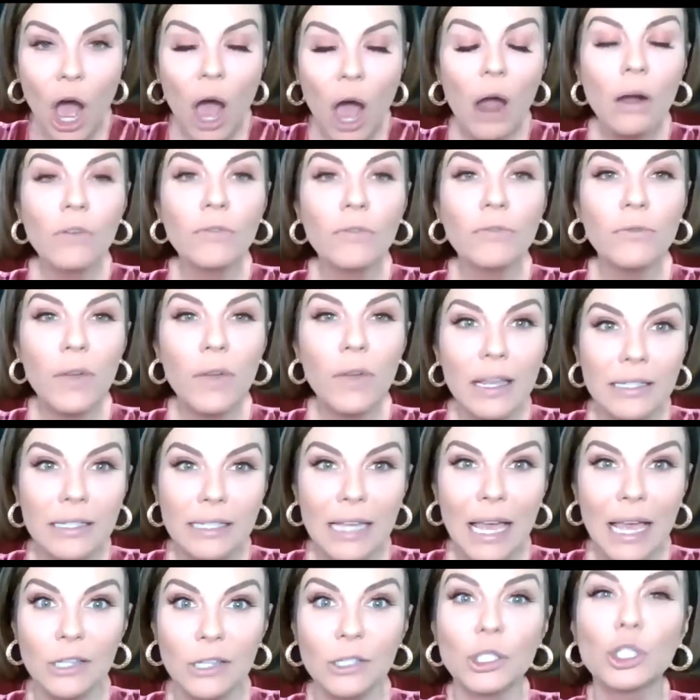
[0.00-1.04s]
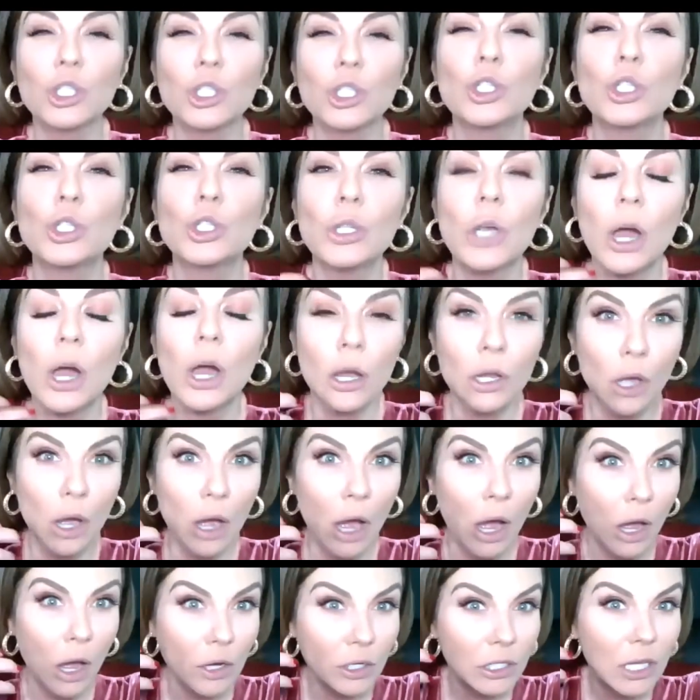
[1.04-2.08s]
Our face has a
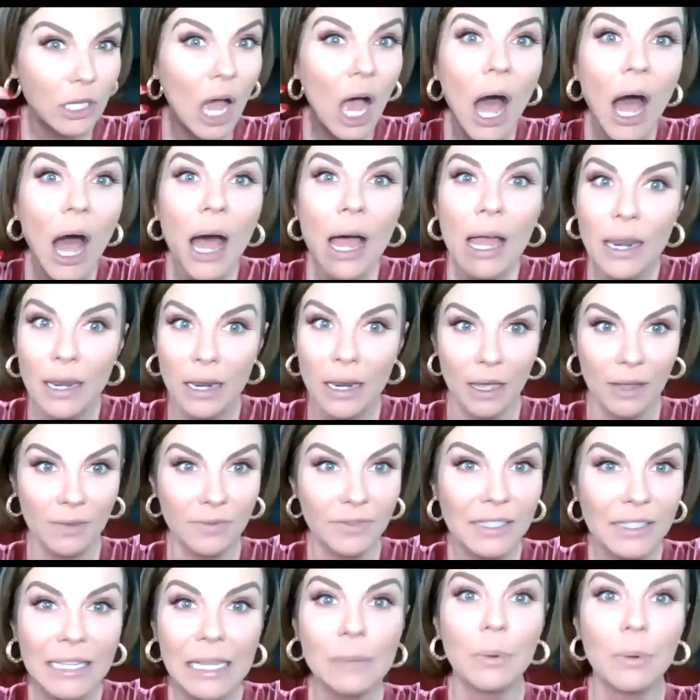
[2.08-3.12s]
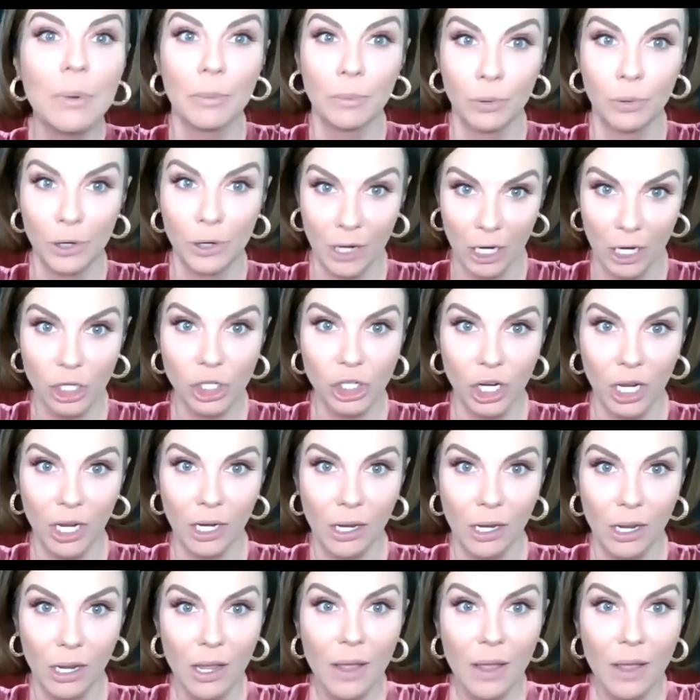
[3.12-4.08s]
ton of sebum production,